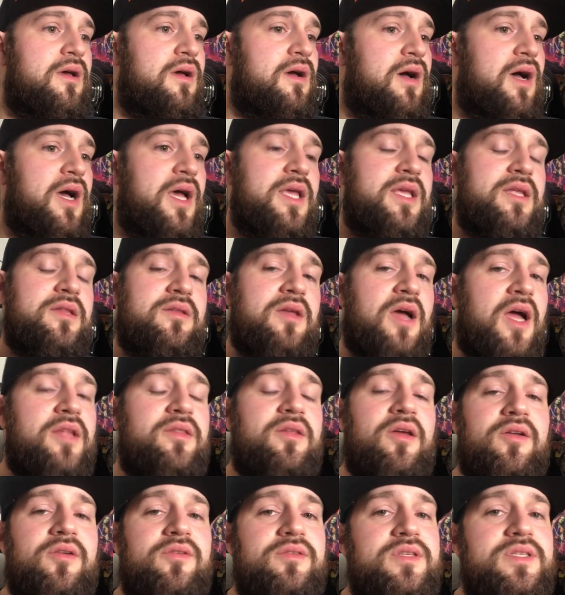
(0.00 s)
I
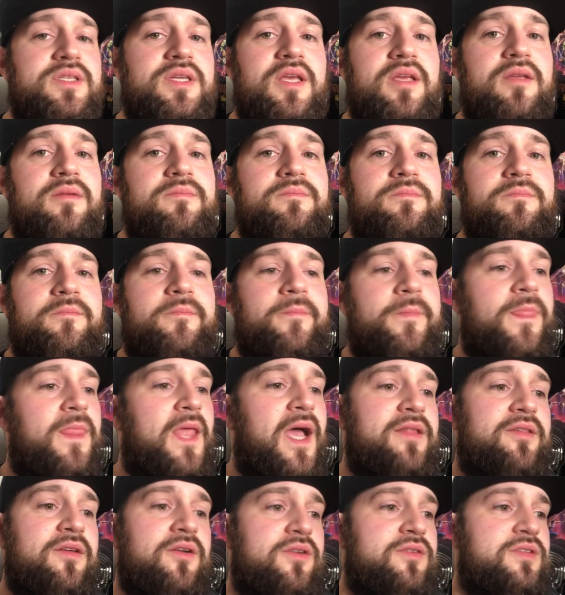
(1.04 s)
don't know what to say.
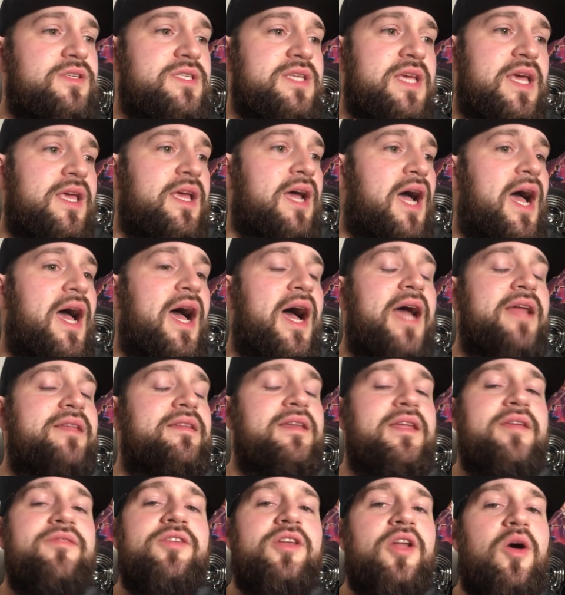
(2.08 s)
I don't know what to say. I
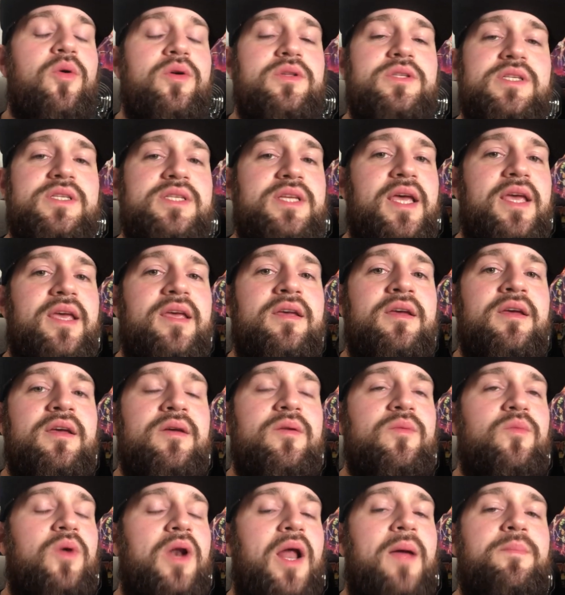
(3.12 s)
didn't even know what to say
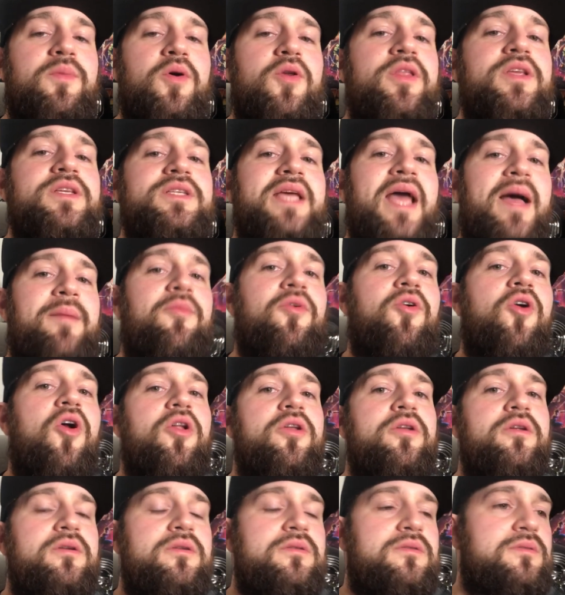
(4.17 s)
when I put this camera
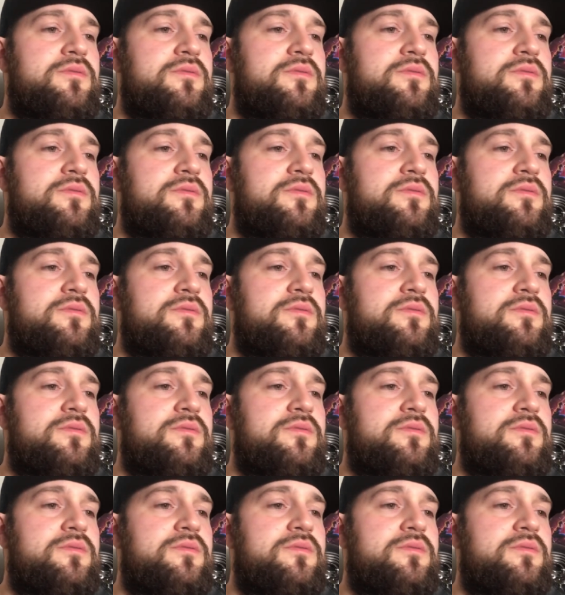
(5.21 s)
on.